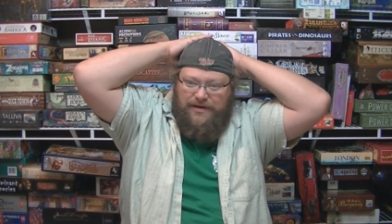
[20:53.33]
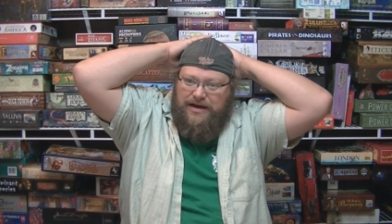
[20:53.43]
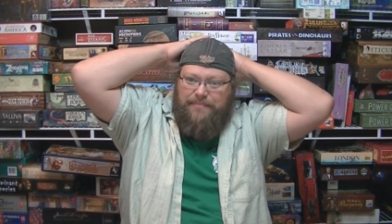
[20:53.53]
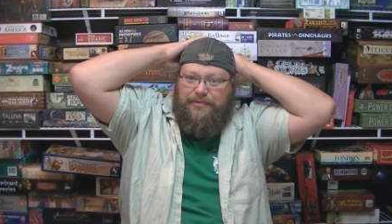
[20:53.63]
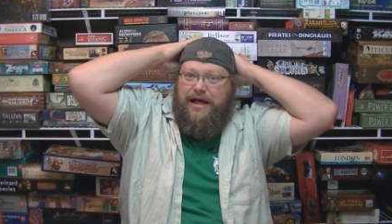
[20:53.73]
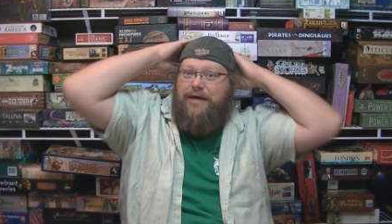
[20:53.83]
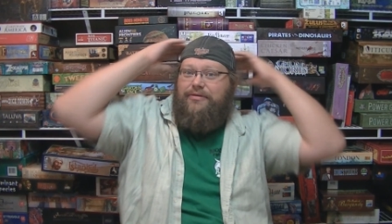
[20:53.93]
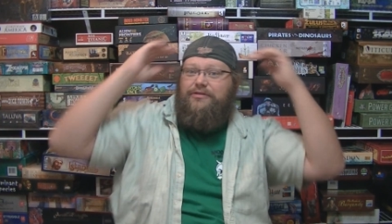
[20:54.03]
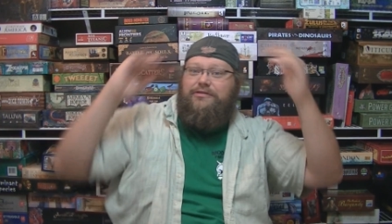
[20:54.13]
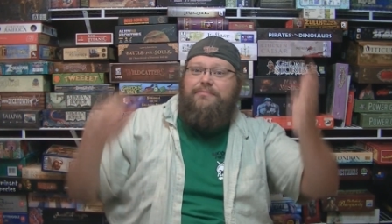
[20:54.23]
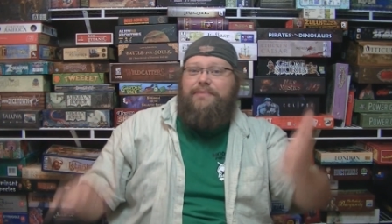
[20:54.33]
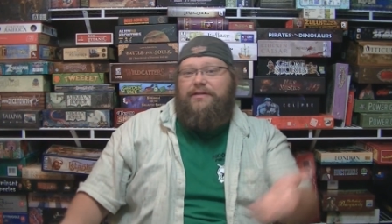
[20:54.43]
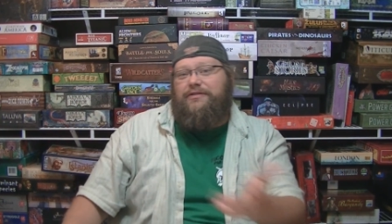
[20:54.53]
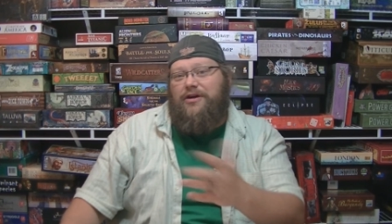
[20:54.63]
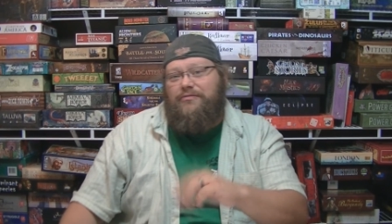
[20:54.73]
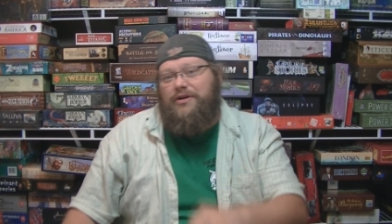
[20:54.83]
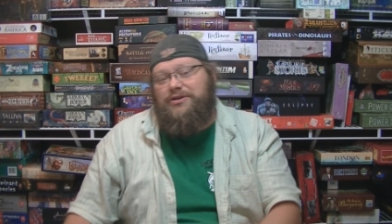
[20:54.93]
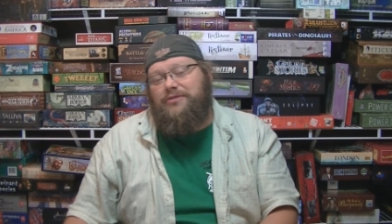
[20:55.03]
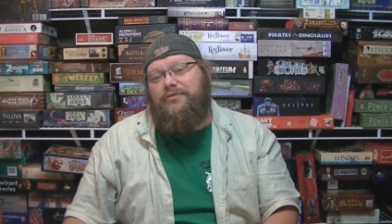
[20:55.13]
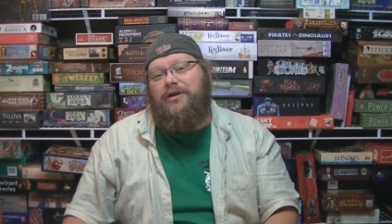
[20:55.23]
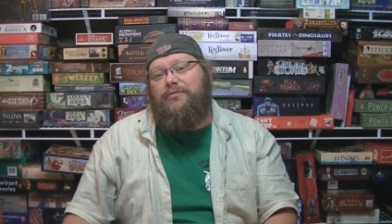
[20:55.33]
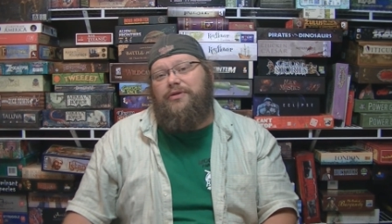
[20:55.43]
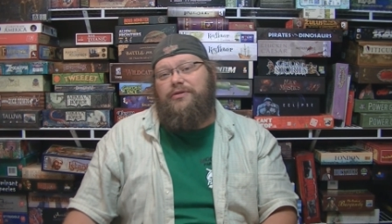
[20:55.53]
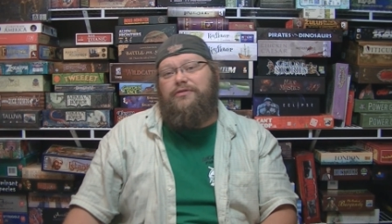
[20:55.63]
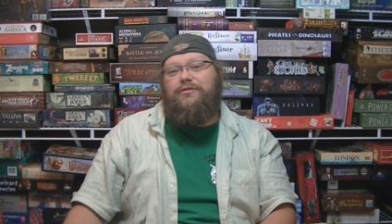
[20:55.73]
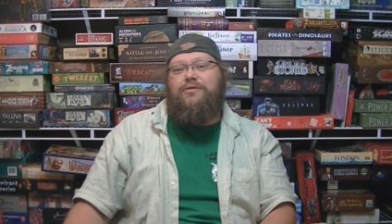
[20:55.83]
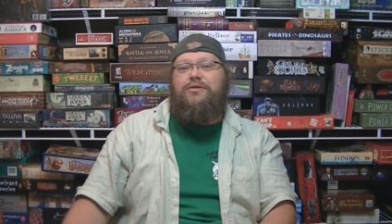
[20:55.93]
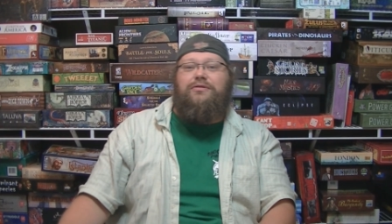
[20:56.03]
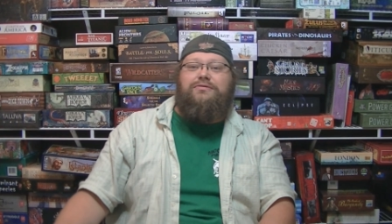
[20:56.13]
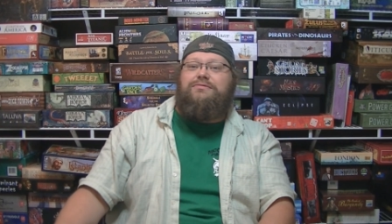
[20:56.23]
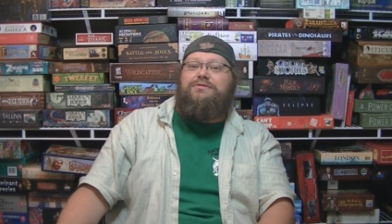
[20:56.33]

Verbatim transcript: a couple hours to bust out Russian railroads or